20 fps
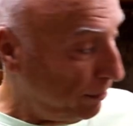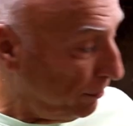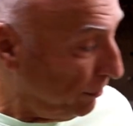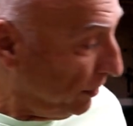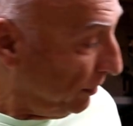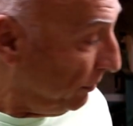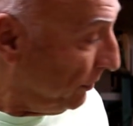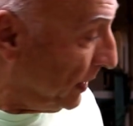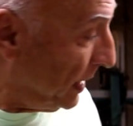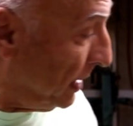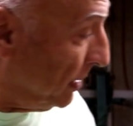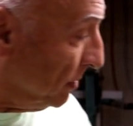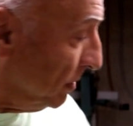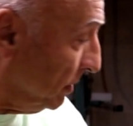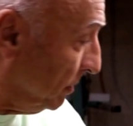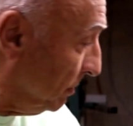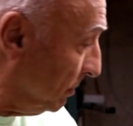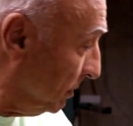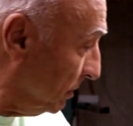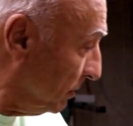found,
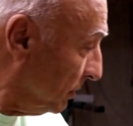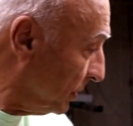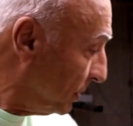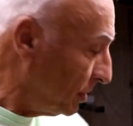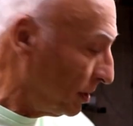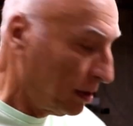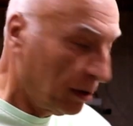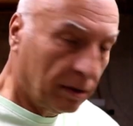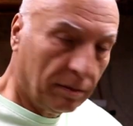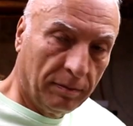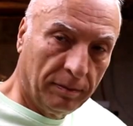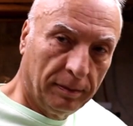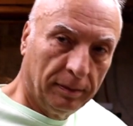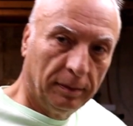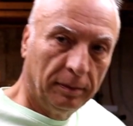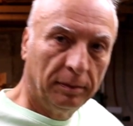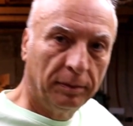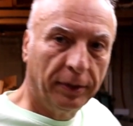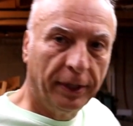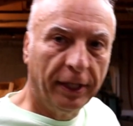which is
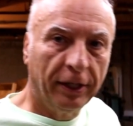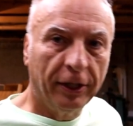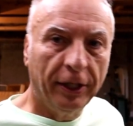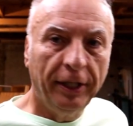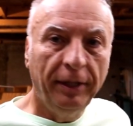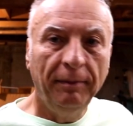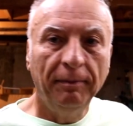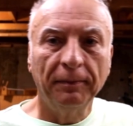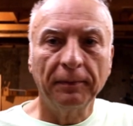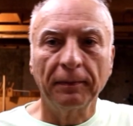pretty good.